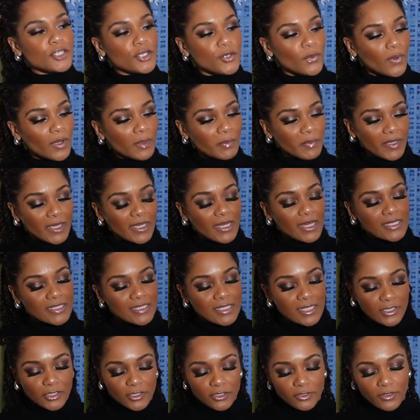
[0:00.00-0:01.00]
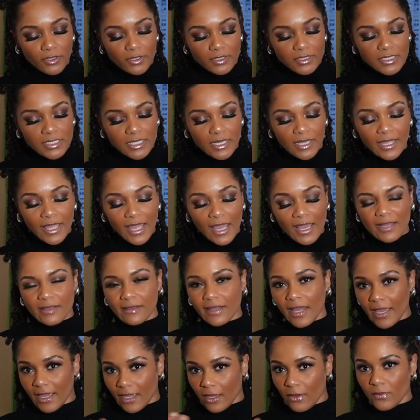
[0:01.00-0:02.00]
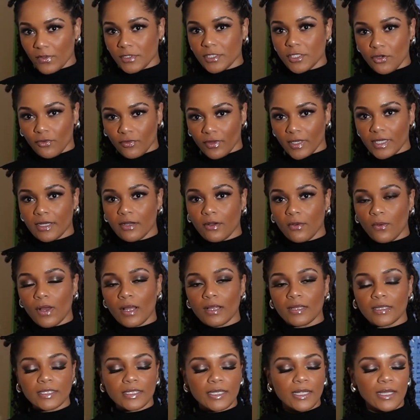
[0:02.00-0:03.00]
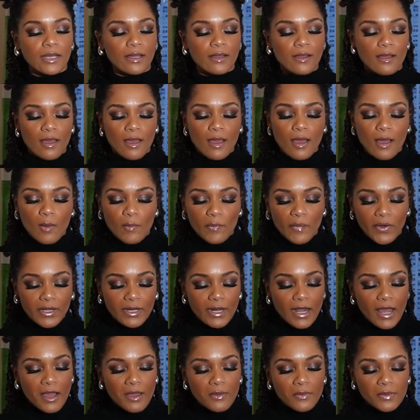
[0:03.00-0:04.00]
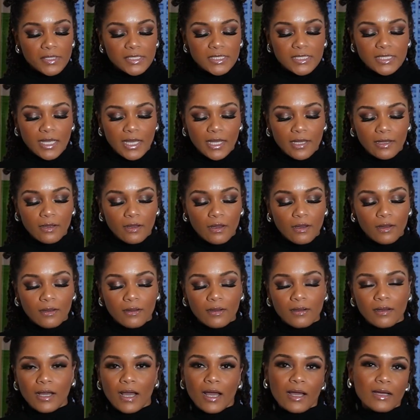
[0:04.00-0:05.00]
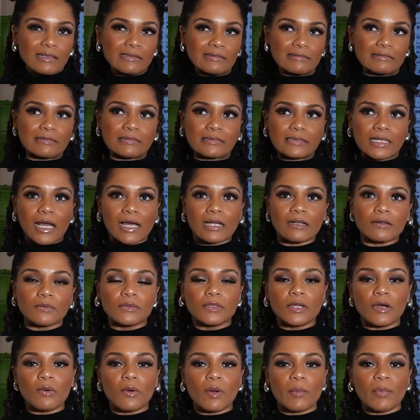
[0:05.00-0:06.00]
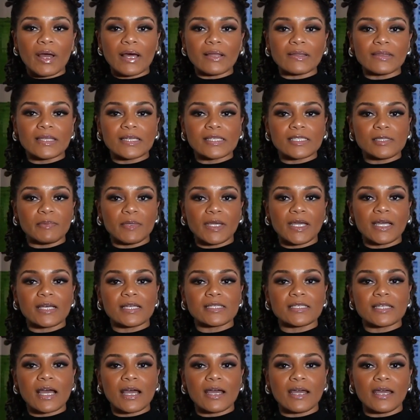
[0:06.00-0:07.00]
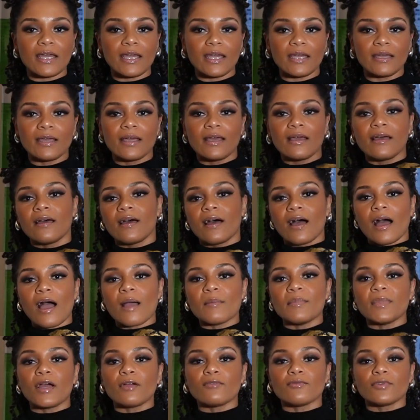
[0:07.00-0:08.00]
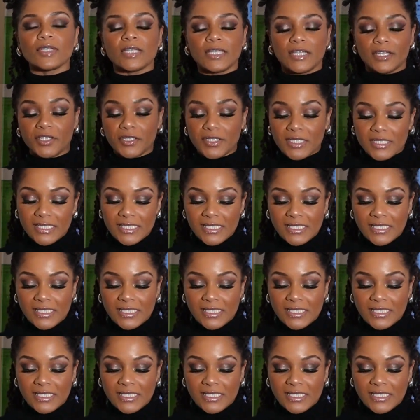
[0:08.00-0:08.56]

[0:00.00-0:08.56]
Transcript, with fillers: to it because it looked, again, like it was great quality, but I was like, uh, I don't know about this because I, I'm not really good at